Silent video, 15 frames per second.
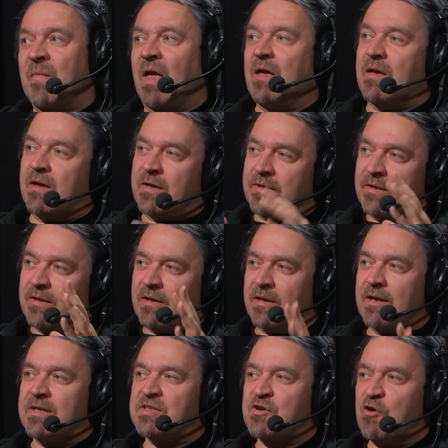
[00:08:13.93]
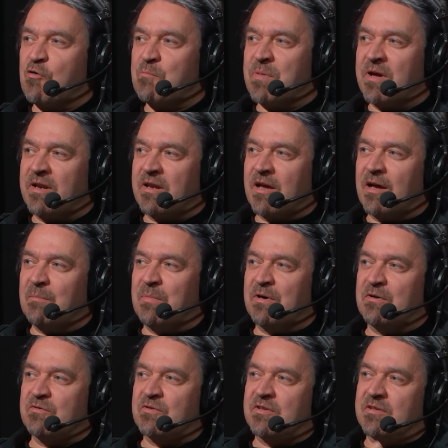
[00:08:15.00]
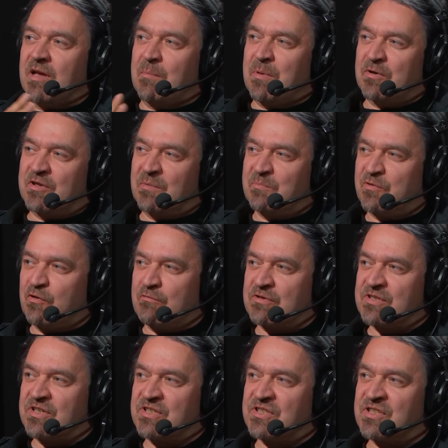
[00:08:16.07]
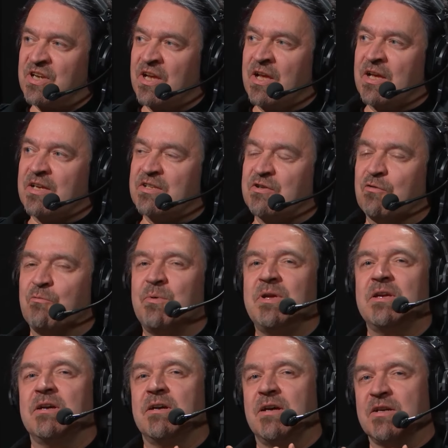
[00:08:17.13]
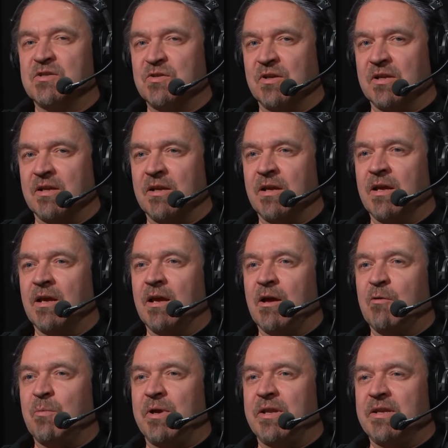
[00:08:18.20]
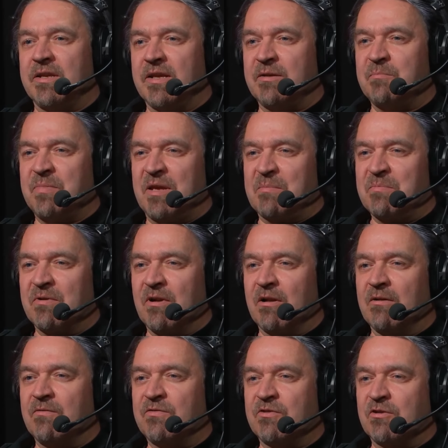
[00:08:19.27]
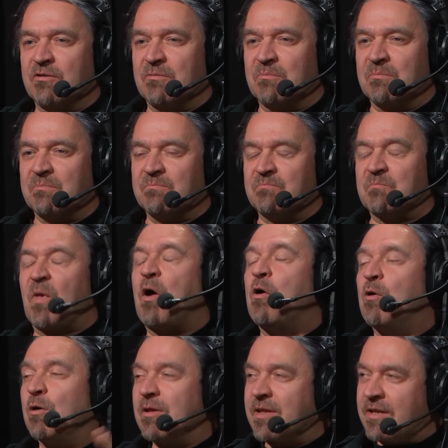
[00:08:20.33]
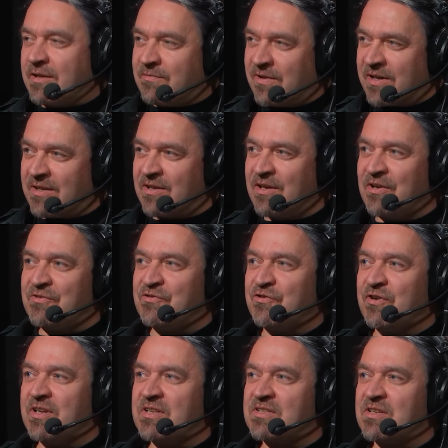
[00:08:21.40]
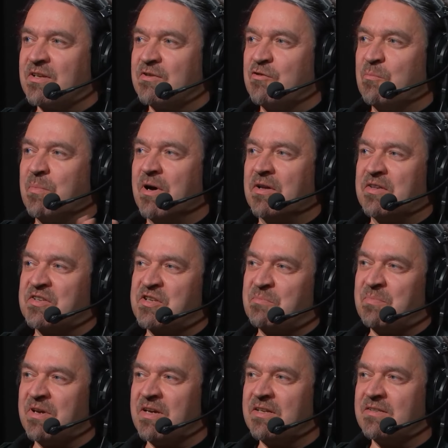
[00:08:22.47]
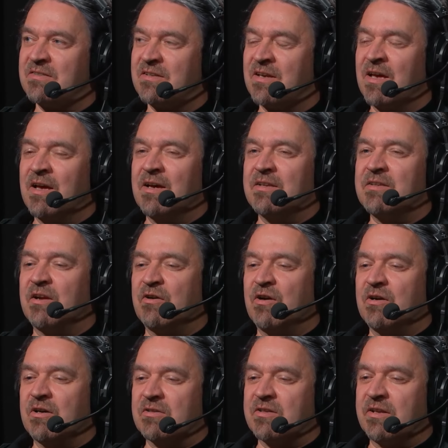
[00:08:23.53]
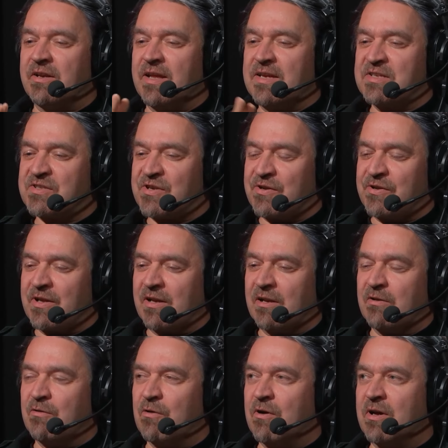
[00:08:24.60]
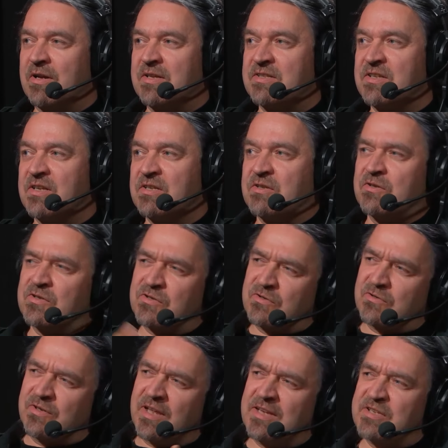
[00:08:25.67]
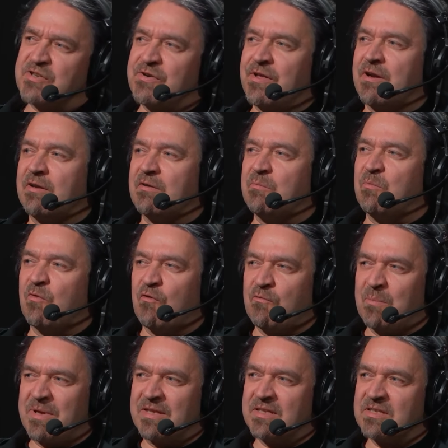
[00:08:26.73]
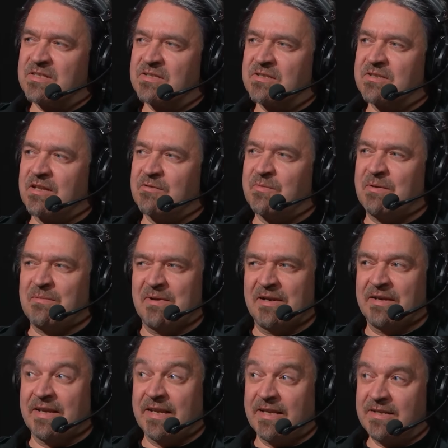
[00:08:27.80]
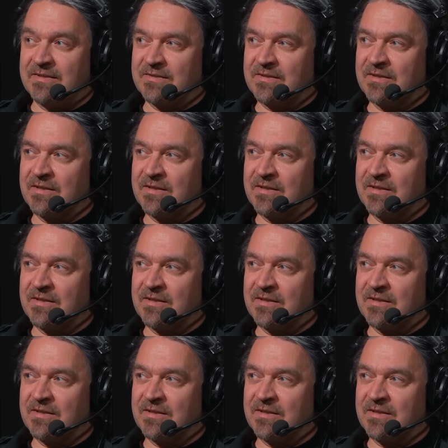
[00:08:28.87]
And let's open about the process. So we need people from all the different countries to participate. There are the national organizations or national movements that we will need.